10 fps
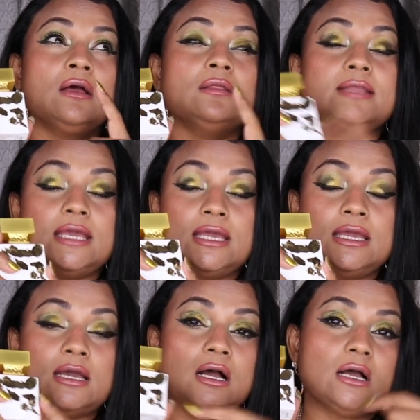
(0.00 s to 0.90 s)

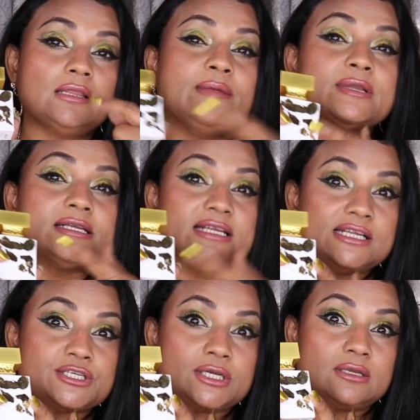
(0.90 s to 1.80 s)
the uh, limited
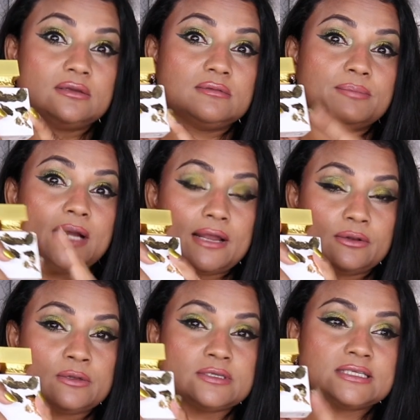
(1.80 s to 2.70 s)
edition
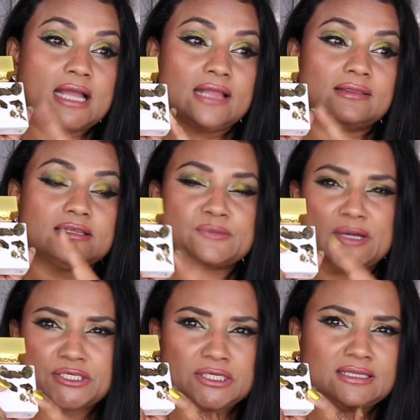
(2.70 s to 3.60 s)
bottles and
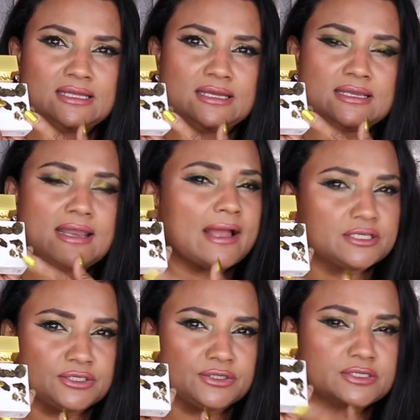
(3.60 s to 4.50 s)
especially the
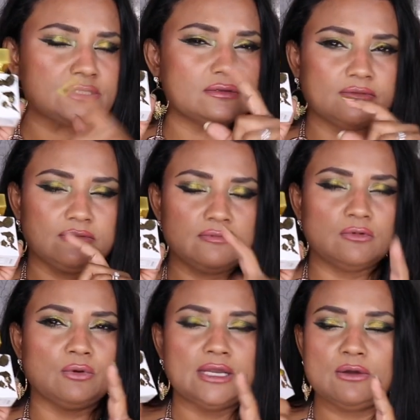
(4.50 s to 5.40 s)
nectars.
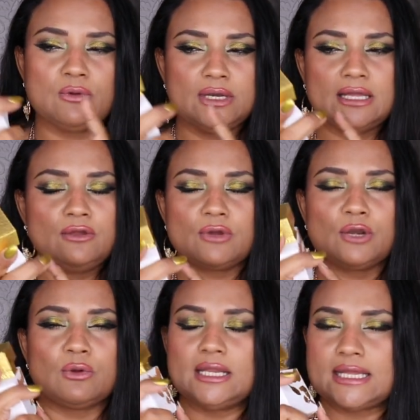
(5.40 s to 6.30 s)
Only, only you can
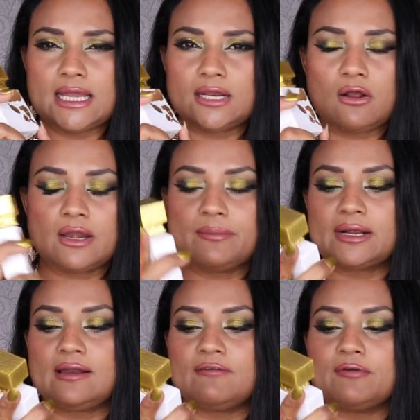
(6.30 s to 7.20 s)
only get it on M.
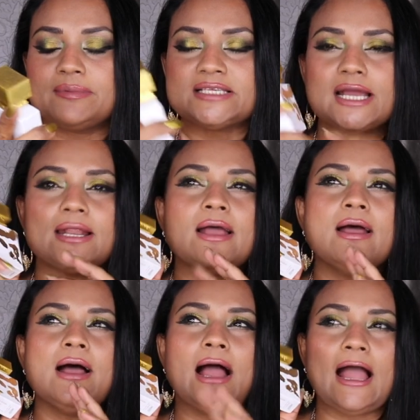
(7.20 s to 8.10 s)
Micallef website.
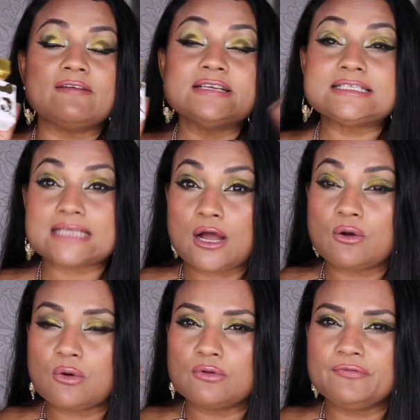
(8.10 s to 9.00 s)
I have a
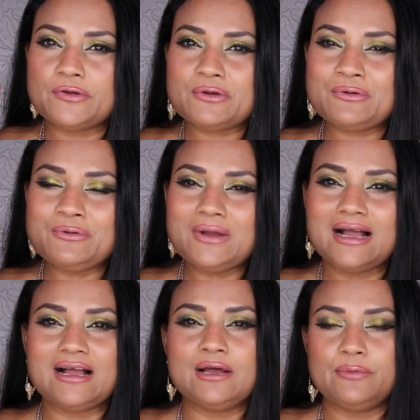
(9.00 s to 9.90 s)
discount code for you,
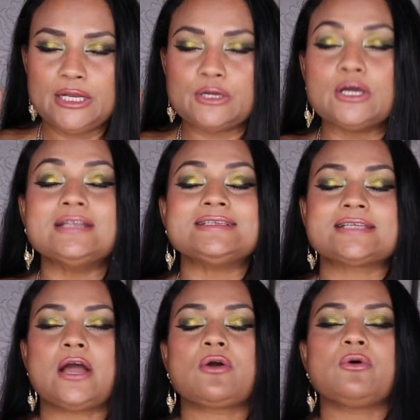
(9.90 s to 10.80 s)
uh, a really good
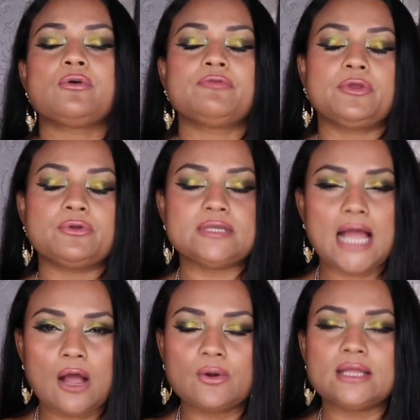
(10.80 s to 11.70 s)
discount code for you
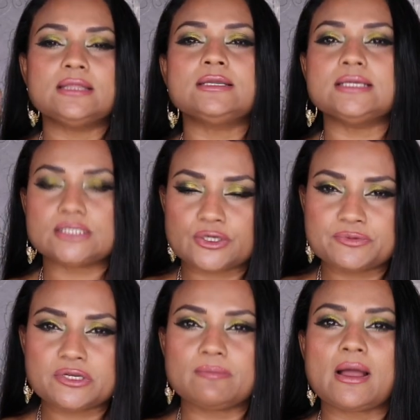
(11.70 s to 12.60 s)
down in the
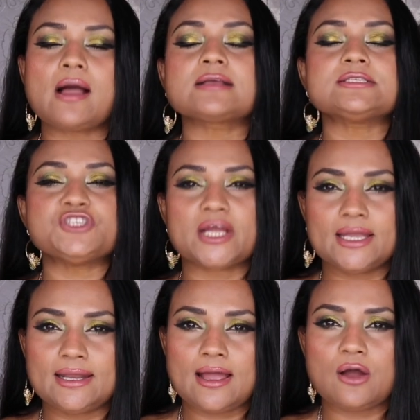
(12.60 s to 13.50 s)
description box.
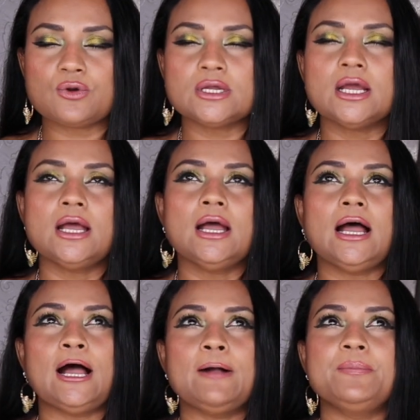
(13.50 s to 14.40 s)
Check it out.
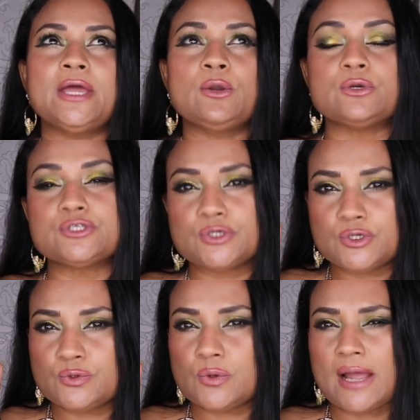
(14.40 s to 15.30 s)
Um, and also
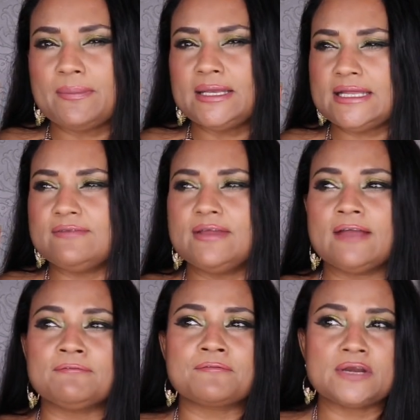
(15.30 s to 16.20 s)
you, I believe,
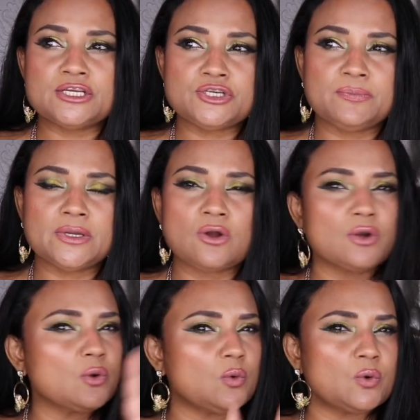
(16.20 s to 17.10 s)
get free shipping
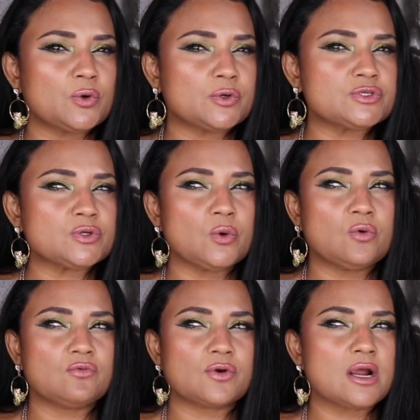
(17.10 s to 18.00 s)
on orders
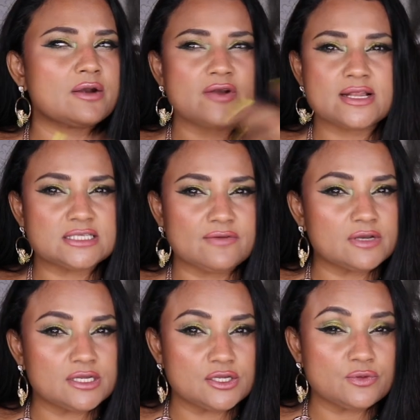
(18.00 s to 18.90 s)
over
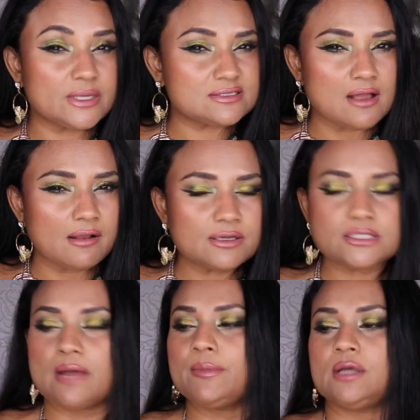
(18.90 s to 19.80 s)
170 US dollars.
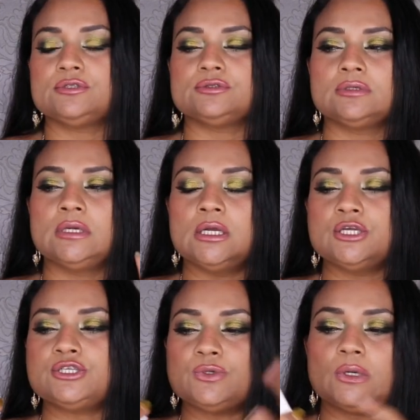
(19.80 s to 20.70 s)
I'm not
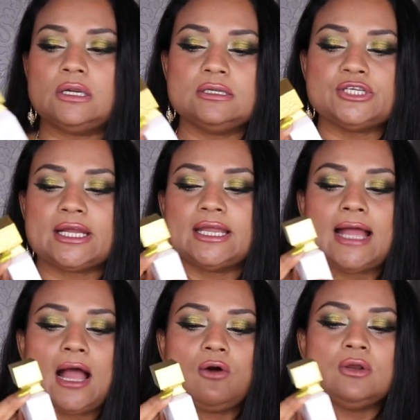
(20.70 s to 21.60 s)
sure. Check it
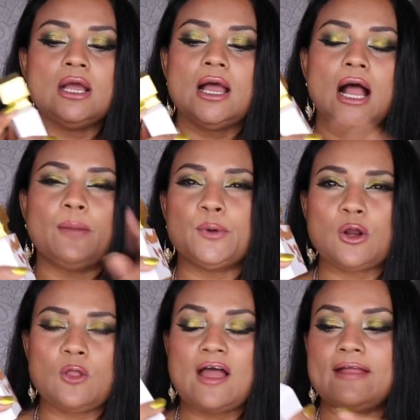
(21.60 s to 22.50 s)
out. I'll put
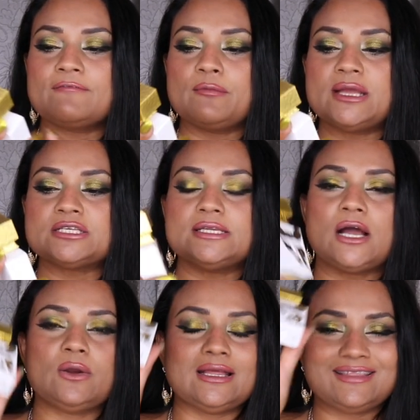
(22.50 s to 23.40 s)
all that information
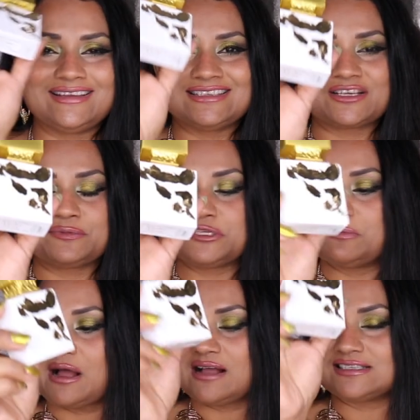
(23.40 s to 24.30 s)
down in the description
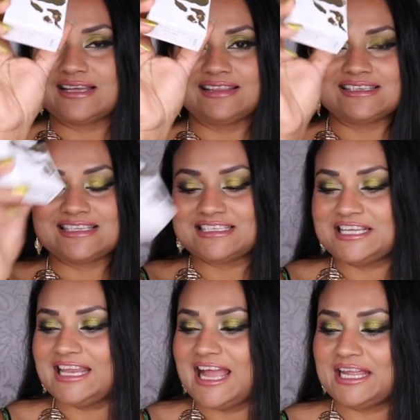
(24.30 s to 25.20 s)
box. Yeah, this is
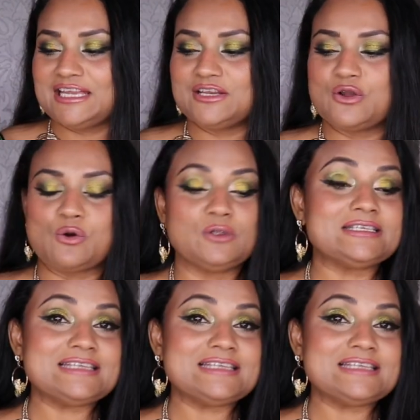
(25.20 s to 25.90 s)
Ylang in Gold